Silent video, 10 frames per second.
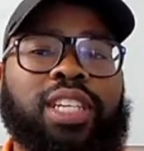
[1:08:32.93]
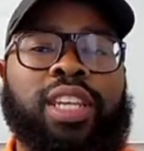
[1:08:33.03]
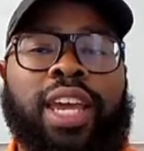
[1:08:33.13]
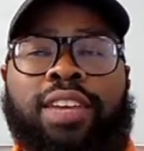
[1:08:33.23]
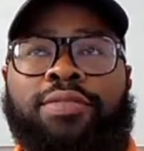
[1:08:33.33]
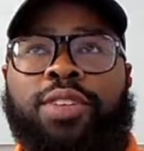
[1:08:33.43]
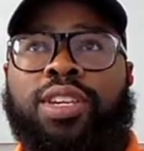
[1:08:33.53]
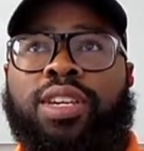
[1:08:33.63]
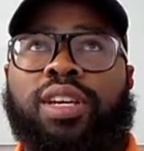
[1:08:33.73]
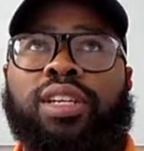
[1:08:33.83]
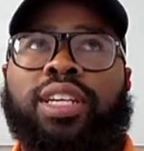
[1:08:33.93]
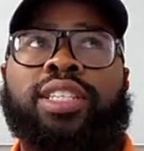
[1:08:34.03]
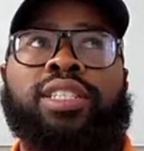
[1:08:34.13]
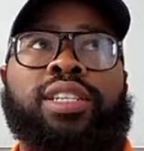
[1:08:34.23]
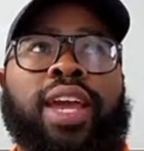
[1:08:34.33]
Navy
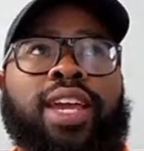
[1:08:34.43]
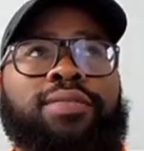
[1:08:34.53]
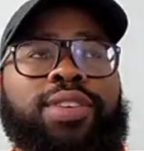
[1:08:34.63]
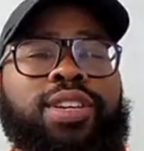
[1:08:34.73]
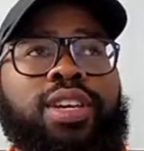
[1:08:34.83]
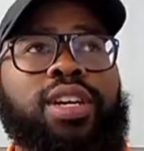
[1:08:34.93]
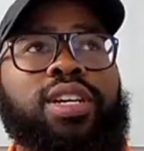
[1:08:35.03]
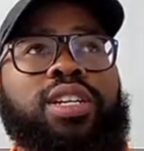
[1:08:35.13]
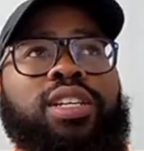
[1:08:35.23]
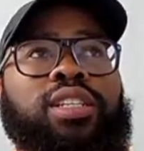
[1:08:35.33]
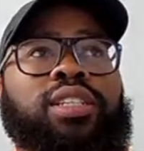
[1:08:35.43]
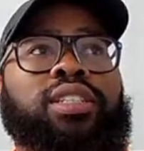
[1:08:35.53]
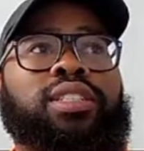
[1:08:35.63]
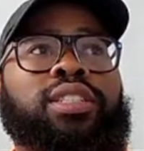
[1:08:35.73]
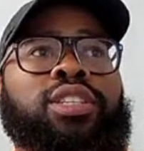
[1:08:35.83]
is Navy,
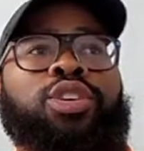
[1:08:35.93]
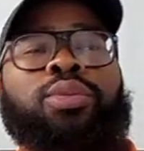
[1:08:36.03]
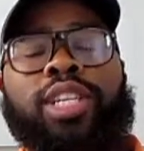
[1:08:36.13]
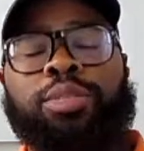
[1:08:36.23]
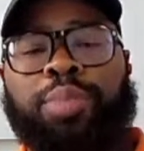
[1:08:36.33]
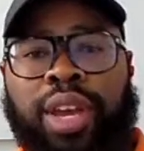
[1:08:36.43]
U.S.